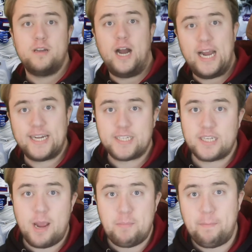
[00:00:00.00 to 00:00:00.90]
I had to
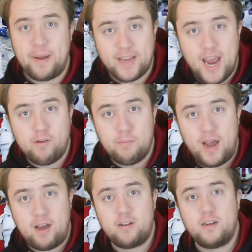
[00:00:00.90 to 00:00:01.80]
change my back camera
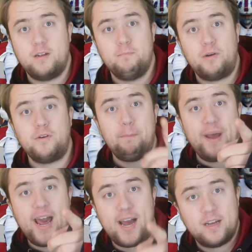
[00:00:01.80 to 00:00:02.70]
battery, but we're
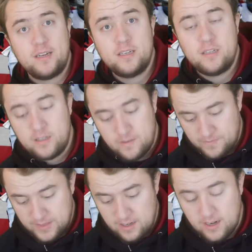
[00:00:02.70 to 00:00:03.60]
back.
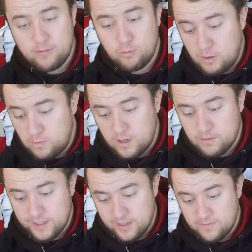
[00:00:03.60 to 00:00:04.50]
So like, where were
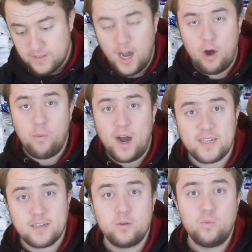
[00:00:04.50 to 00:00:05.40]
we? Oh,
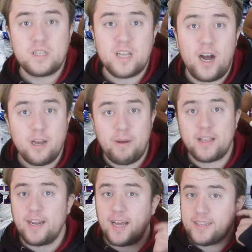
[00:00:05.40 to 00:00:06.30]
right, we're talking
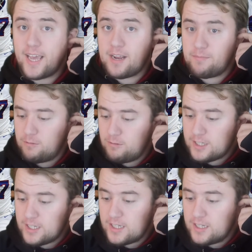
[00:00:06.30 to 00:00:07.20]
about the next game,
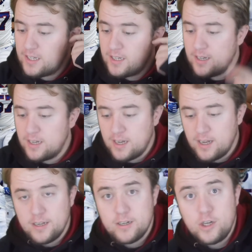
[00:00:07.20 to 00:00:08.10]
which is
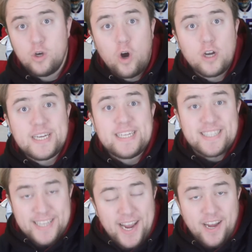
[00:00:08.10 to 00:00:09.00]
New Orleans
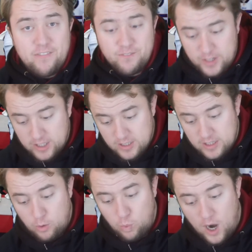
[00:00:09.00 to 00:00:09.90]
Saints versus
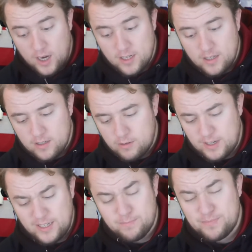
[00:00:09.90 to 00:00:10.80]
the Washington, oh,
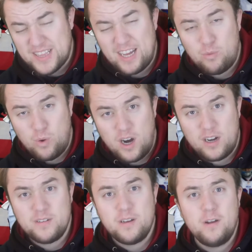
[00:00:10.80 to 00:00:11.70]
wait, that
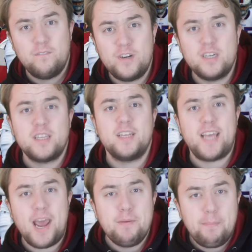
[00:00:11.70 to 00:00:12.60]
one, versus the
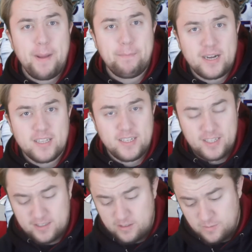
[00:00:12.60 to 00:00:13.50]
Tampa Bay
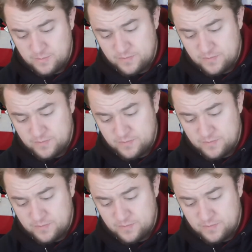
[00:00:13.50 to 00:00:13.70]
Buccaneers.